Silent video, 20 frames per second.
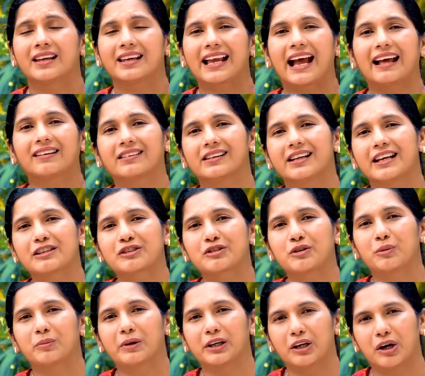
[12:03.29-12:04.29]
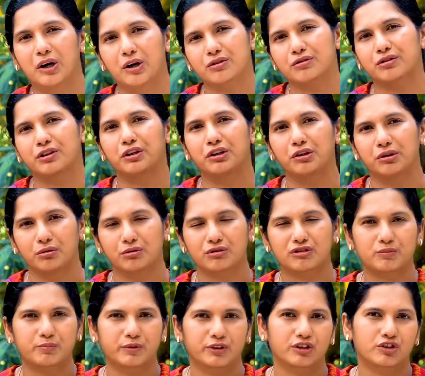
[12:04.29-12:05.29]
Catholics who belong to the new
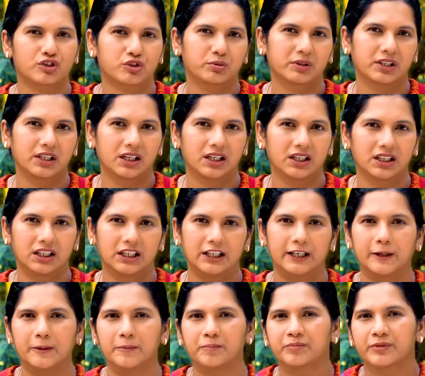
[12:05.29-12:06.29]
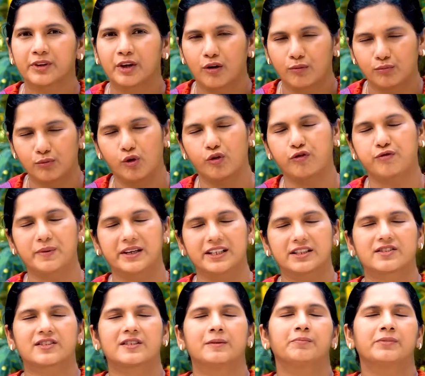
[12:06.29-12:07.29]
spiritual
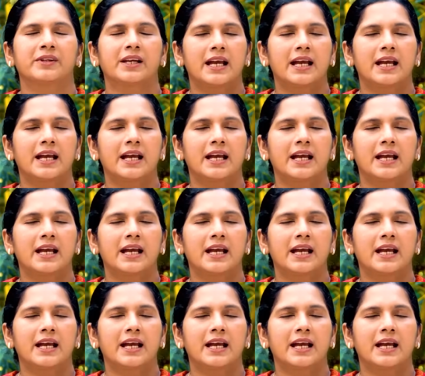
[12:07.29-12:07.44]
movements.